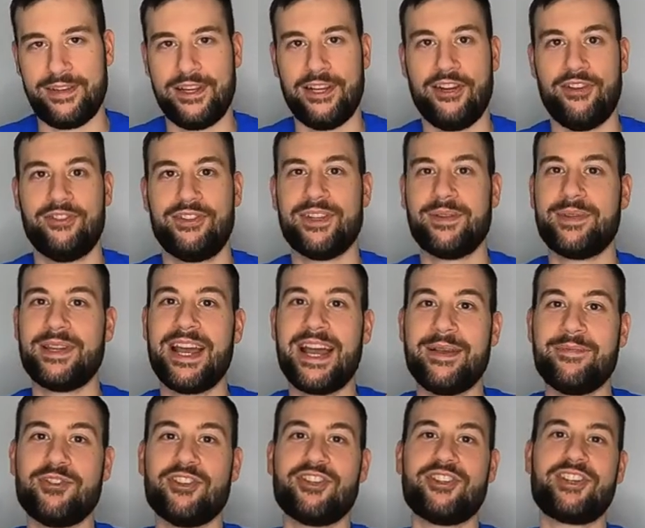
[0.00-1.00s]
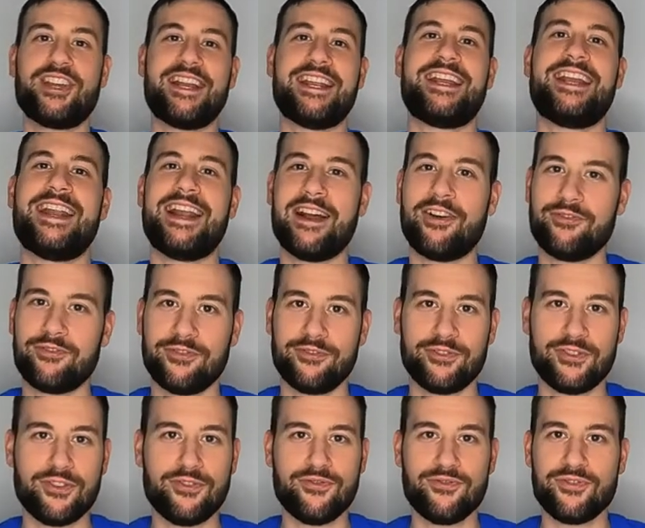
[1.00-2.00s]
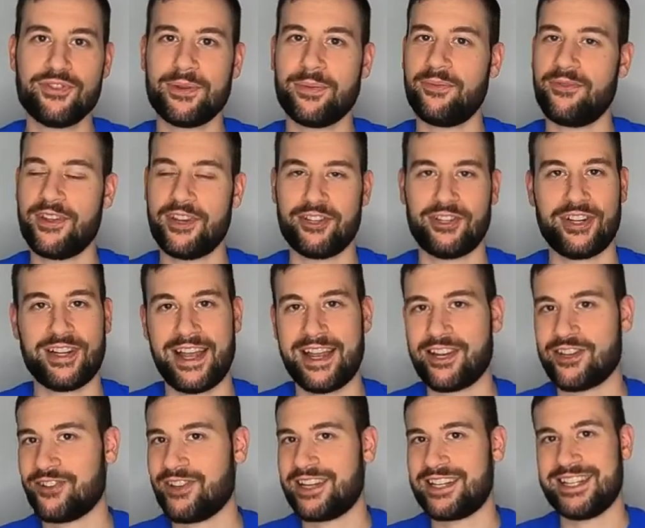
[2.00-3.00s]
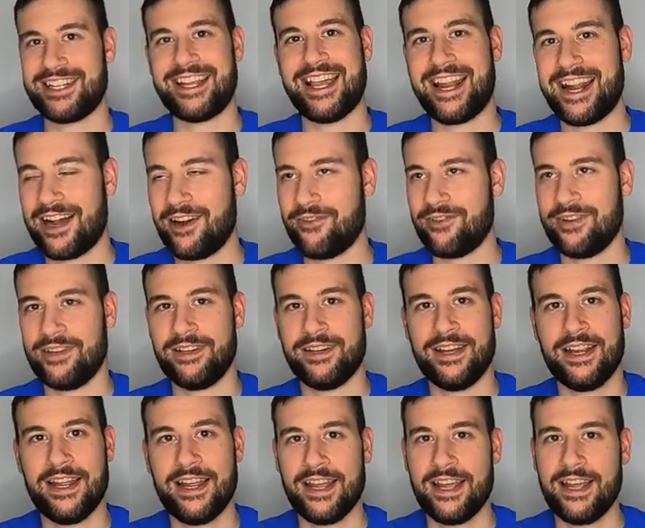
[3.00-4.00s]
You know, sometimes you just got to get out and do some fishing. I just like to get out and